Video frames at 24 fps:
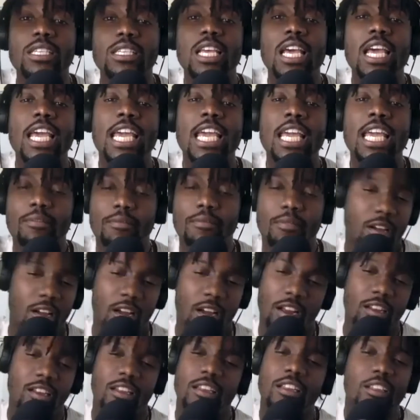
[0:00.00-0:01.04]
He,
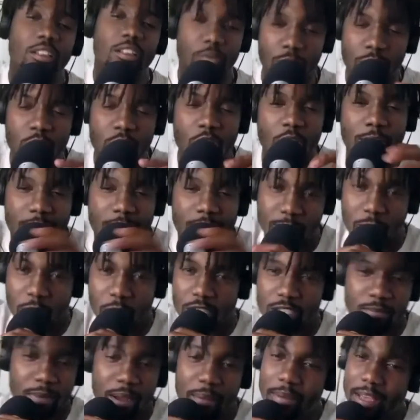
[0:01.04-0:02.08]
we're talking about sports.
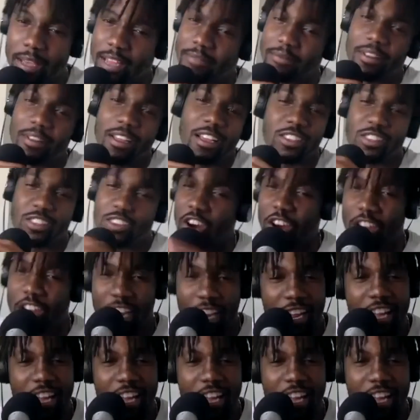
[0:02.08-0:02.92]
My bad. Sorry.